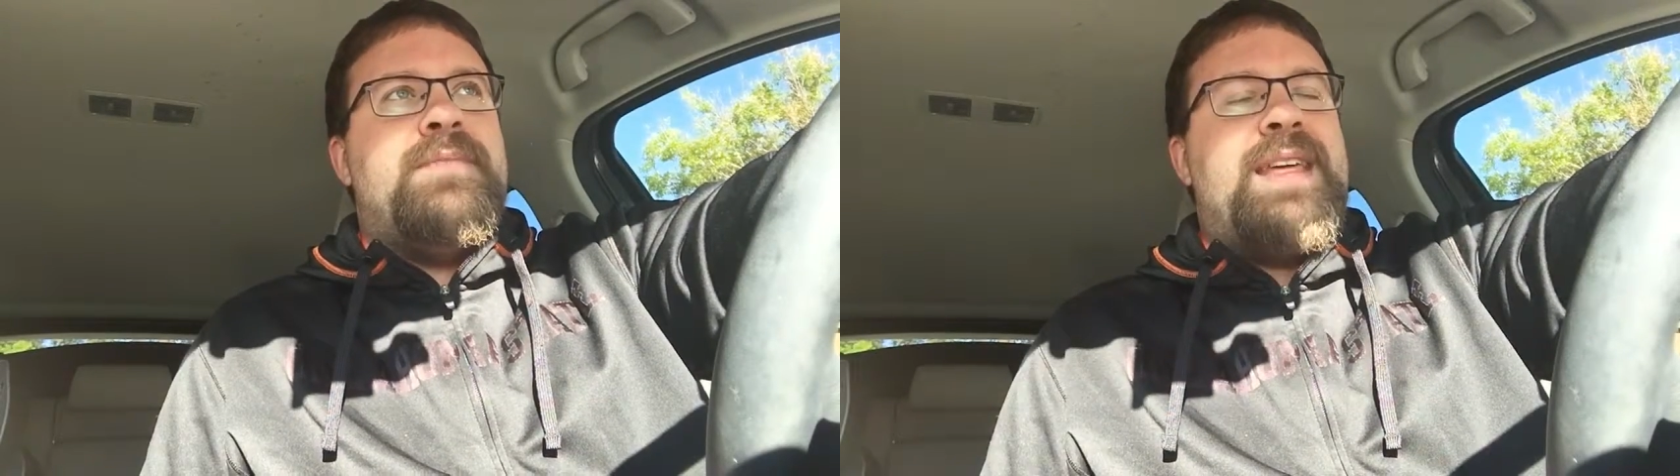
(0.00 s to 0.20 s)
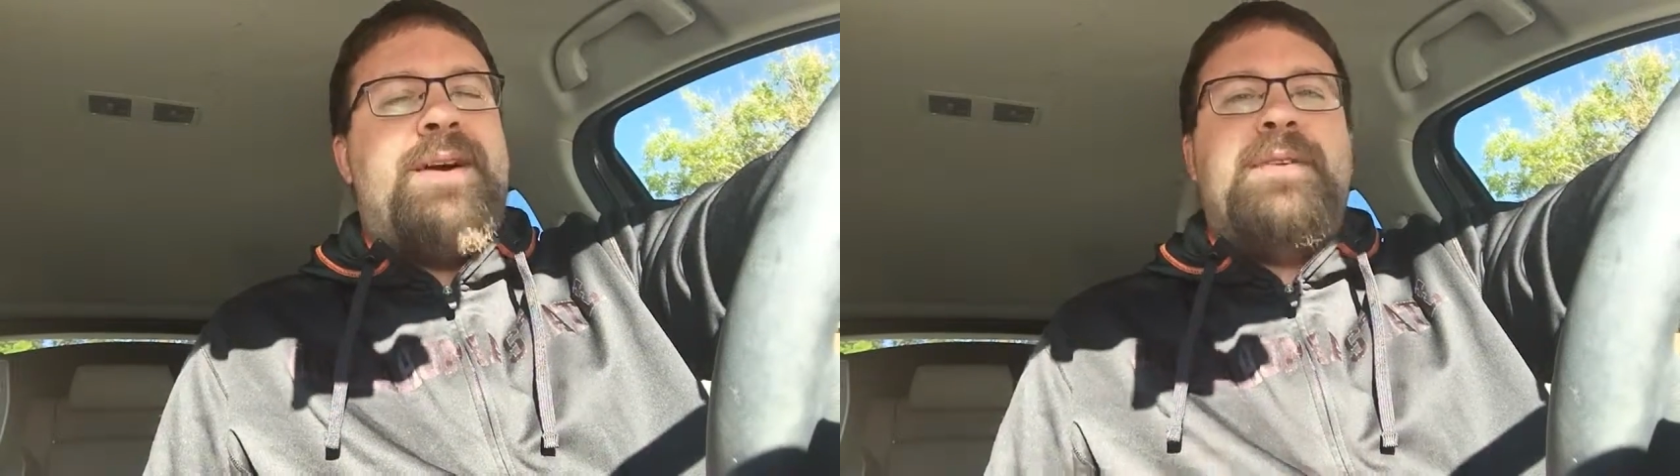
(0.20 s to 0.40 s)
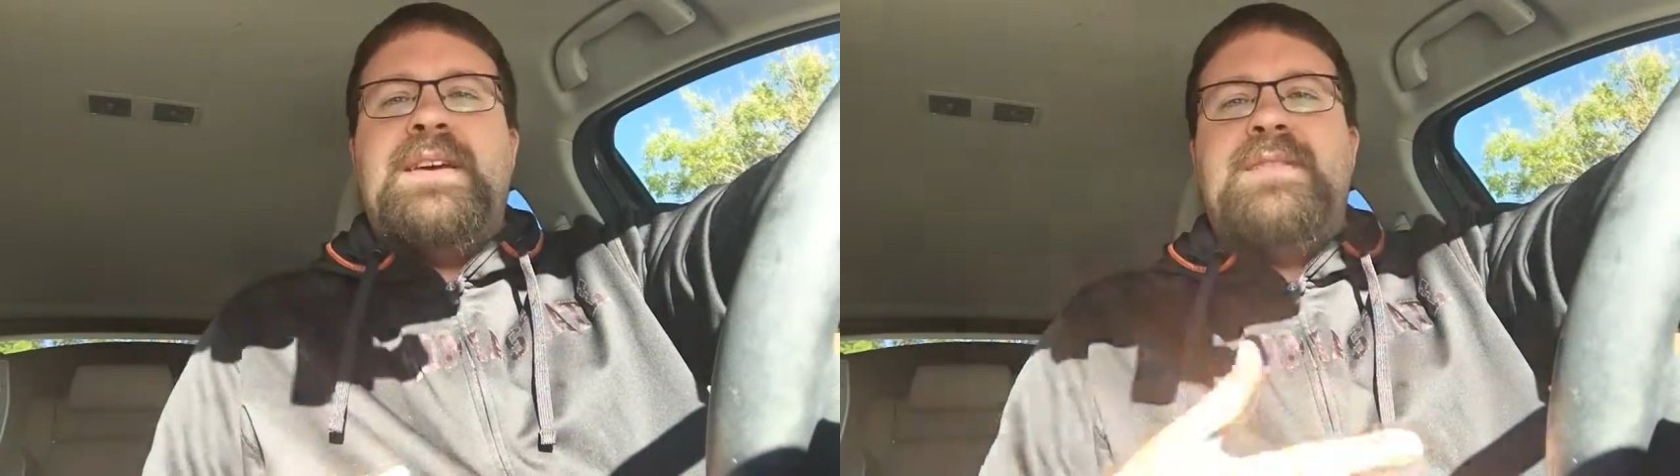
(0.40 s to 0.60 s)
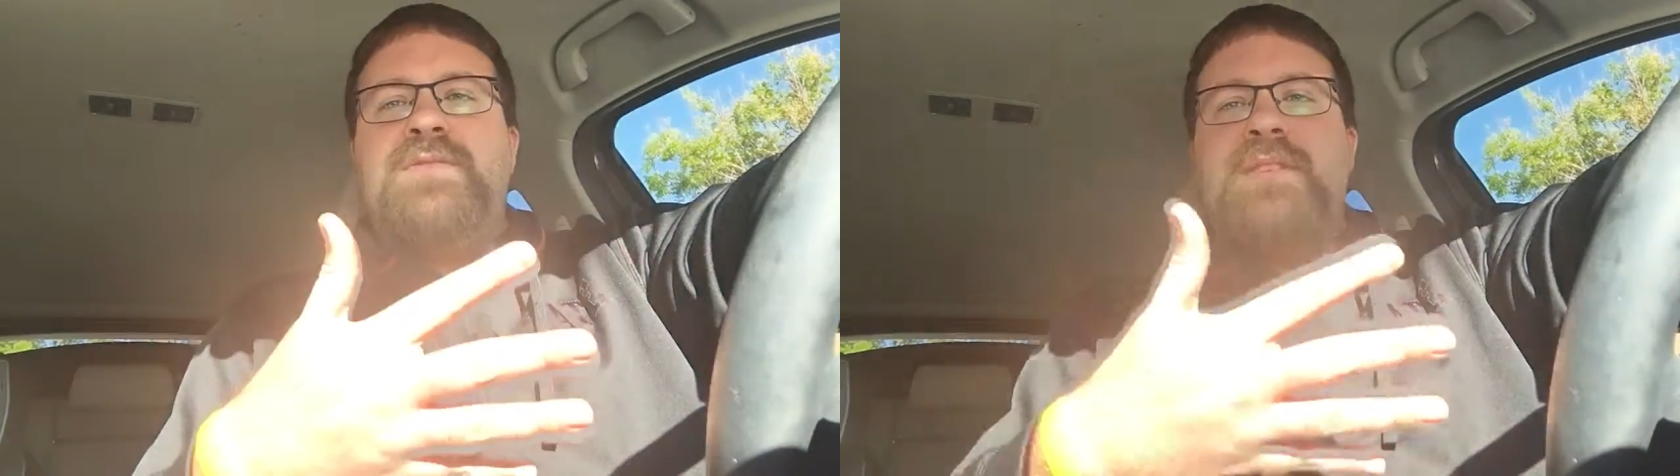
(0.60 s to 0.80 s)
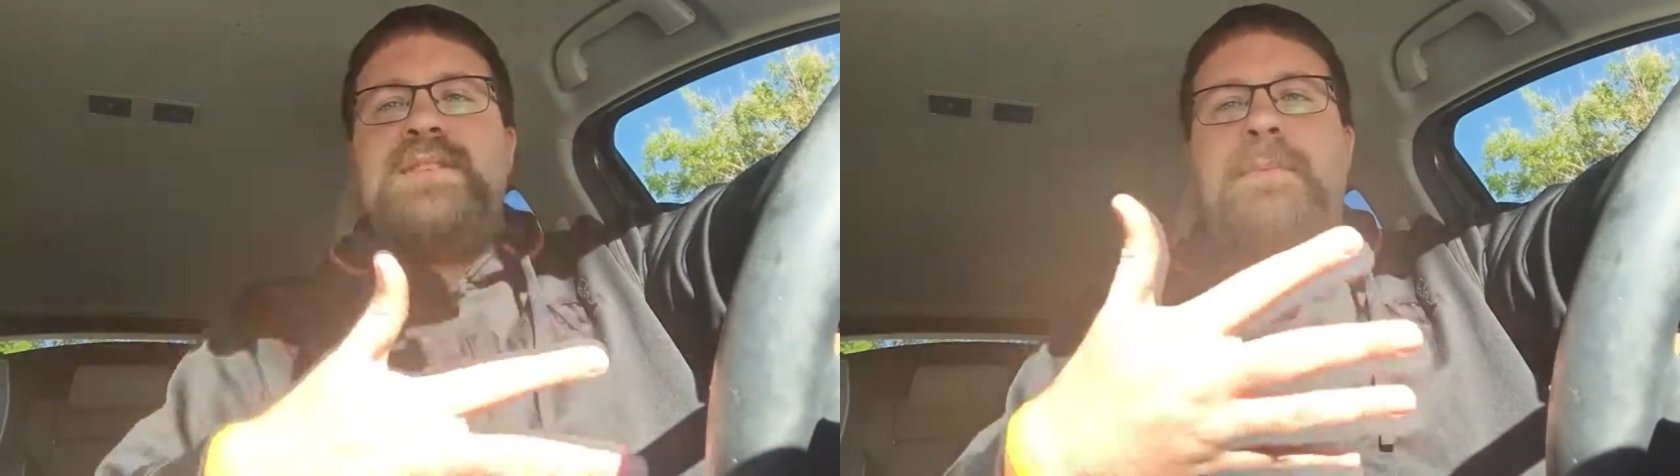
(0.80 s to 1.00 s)
That would be
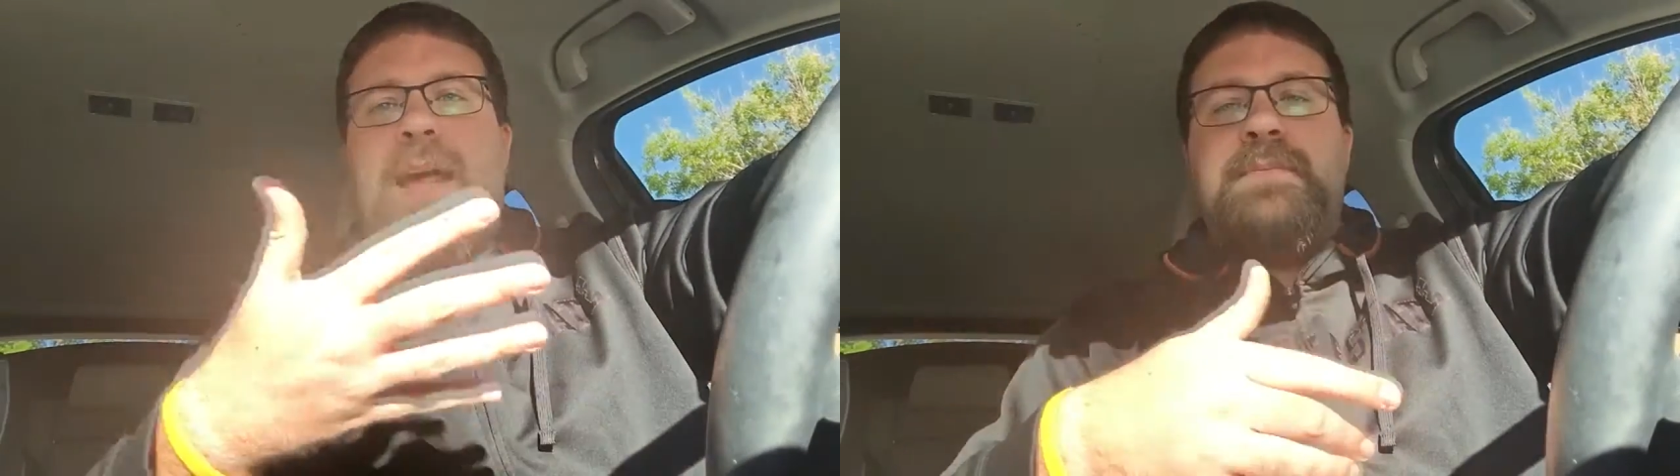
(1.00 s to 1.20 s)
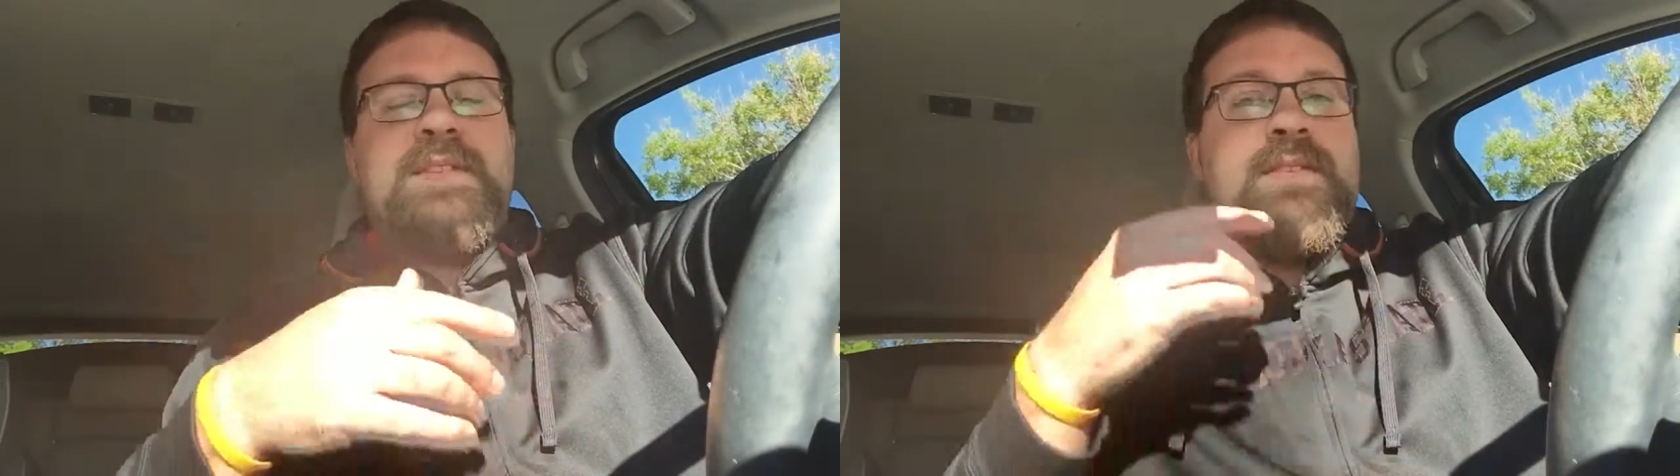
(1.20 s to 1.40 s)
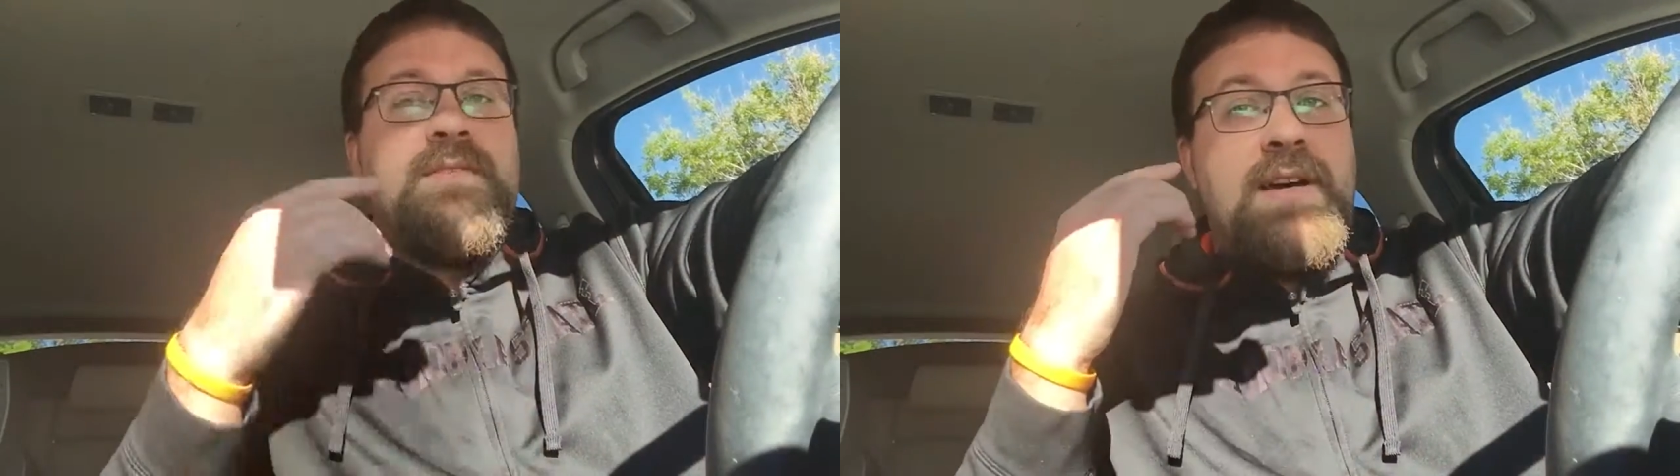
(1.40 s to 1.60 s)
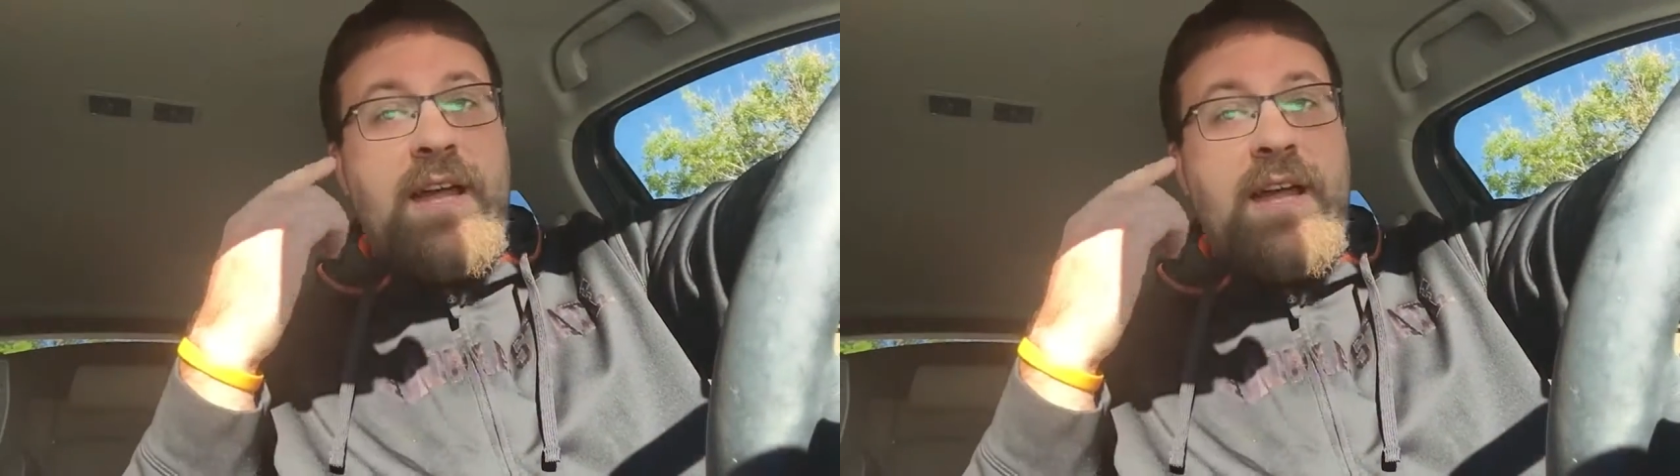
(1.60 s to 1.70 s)
towards the bottom too.